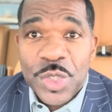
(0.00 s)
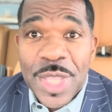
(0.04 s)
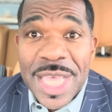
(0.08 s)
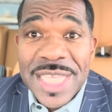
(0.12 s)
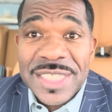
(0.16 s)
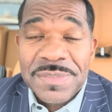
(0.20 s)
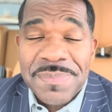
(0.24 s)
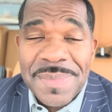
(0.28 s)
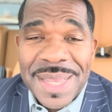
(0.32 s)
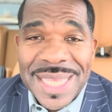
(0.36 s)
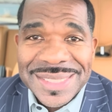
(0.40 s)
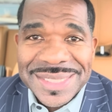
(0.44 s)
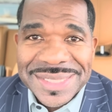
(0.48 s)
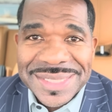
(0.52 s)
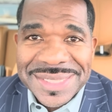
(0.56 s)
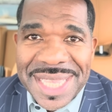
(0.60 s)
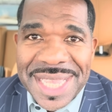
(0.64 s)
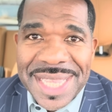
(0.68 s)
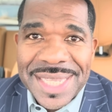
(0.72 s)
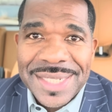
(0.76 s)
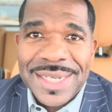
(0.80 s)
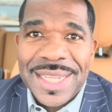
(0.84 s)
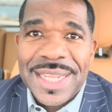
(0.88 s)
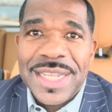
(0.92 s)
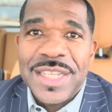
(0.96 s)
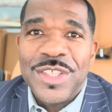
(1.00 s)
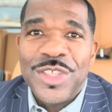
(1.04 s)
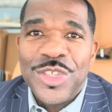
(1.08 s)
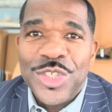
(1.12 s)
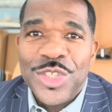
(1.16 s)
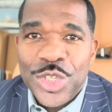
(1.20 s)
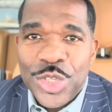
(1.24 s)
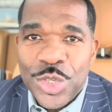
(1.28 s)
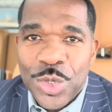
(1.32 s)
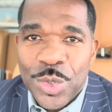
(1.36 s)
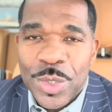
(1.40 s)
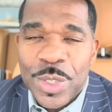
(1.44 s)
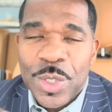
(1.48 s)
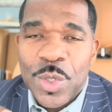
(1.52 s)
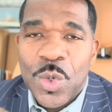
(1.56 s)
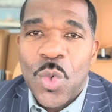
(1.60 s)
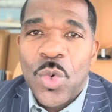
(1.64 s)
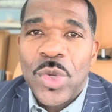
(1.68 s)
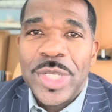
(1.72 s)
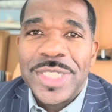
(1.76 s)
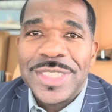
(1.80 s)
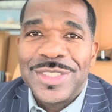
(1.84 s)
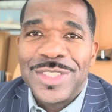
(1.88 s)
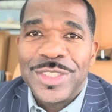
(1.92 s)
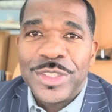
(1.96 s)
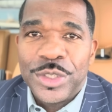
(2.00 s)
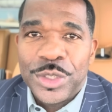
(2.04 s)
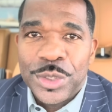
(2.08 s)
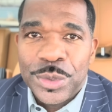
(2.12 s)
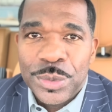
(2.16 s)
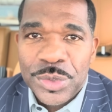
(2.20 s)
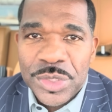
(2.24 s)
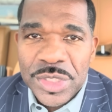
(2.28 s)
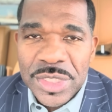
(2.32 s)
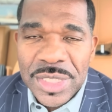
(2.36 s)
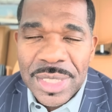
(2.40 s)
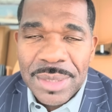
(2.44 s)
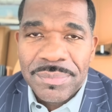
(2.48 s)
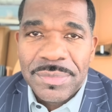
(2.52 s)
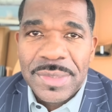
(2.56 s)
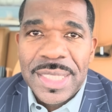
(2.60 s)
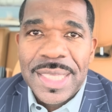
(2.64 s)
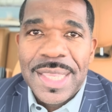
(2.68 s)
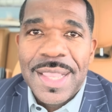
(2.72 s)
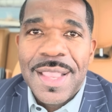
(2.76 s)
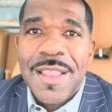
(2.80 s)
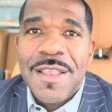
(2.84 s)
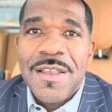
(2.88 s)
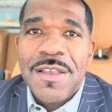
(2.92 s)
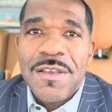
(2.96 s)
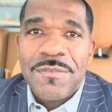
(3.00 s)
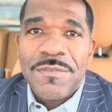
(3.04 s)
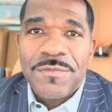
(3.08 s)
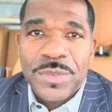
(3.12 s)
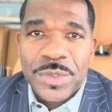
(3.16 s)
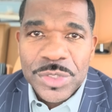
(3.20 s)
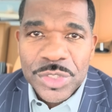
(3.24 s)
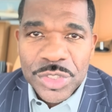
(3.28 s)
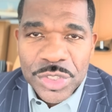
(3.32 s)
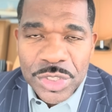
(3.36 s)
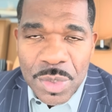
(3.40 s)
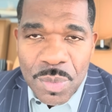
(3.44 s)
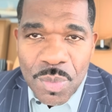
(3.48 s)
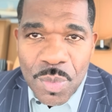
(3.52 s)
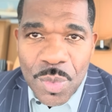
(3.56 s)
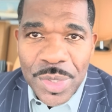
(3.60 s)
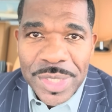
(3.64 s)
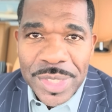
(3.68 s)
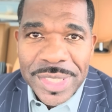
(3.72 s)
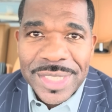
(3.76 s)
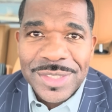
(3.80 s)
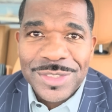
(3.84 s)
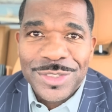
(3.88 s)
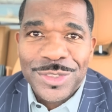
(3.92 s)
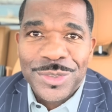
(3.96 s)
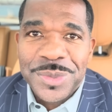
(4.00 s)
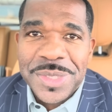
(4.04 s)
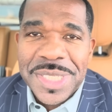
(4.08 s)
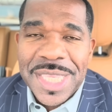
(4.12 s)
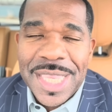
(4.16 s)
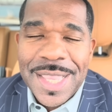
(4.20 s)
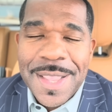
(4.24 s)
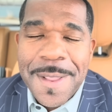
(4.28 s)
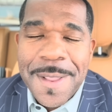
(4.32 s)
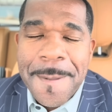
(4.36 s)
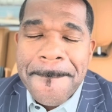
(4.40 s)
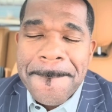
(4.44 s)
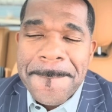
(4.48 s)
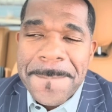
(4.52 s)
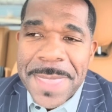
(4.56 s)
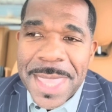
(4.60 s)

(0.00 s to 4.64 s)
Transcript: That's my sign that you're going to do something for someone else. Okay.